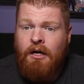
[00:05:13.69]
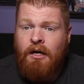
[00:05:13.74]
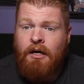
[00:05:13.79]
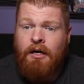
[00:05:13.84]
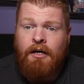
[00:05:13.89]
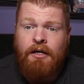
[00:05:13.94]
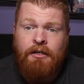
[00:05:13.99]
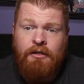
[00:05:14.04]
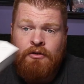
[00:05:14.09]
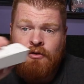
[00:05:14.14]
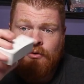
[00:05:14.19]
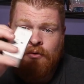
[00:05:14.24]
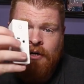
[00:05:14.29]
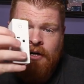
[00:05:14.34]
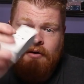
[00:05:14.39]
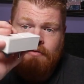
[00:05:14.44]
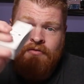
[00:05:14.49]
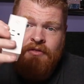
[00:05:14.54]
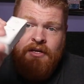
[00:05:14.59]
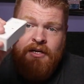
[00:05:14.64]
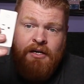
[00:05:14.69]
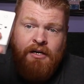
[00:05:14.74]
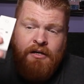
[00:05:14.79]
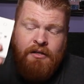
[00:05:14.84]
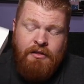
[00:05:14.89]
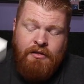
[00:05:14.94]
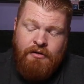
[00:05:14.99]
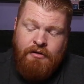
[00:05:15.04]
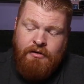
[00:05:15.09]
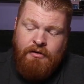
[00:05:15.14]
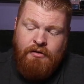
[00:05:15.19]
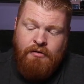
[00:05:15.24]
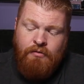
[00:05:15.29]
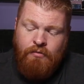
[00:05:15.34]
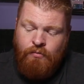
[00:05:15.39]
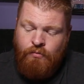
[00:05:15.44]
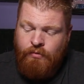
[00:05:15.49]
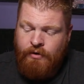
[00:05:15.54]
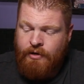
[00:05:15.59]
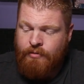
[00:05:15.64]
I do have the other
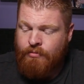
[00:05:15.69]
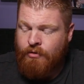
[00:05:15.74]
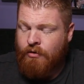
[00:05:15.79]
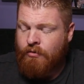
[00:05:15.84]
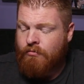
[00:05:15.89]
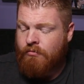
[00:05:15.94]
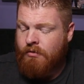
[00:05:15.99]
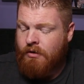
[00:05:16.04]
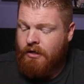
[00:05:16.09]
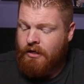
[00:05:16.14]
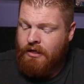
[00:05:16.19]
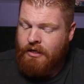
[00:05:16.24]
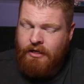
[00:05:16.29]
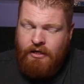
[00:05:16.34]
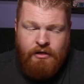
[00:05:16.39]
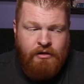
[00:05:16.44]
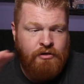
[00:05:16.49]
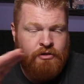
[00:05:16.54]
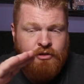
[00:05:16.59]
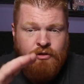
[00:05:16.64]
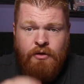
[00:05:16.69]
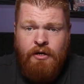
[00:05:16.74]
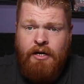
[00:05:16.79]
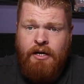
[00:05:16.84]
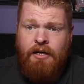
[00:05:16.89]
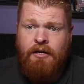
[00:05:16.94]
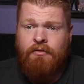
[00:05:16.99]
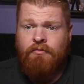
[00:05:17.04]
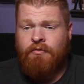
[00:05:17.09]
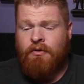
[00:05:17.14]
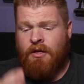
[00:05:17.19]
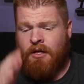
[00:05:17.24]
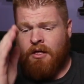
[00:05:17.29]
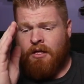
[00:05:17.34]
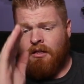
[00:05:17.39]
WEMO one here, so I have